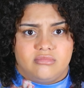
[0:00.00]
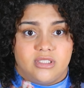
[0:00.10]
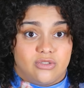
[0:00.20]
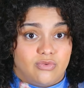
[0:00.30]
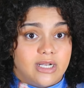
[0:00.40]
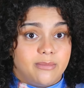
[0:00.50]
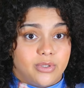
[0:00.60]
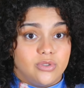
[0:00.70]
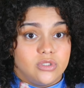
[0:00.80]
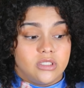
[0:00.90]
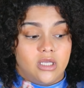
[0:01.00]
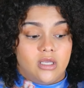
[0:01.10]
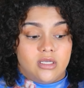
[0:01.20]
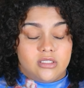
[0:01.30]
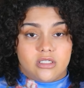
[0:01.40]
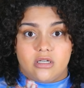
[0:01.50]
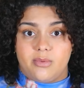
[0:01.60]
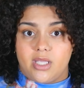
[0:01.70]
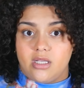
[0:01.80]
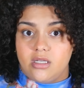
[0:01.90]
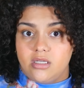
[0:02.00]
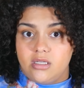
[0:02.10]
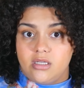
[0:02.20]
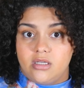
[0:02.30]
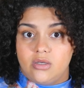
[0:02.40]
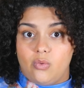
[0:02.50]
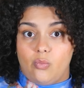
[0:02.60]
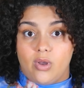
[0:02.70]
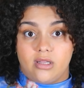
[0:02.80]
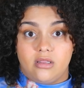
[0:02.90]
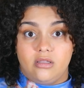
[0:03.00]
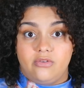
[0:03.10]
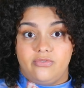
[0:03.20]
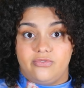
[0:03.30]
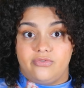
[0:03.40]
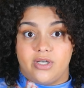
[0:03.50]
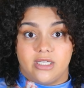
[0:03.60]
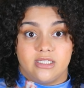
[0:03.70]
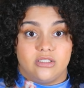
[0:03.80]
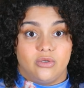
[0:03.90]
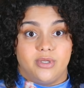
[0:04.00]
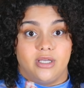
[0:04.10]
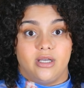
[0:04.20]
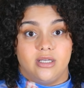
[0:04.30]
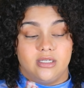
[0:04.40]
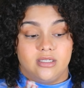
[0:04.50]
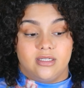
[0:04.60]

this Reddit post, she's gonna be like, what the fuck is going on?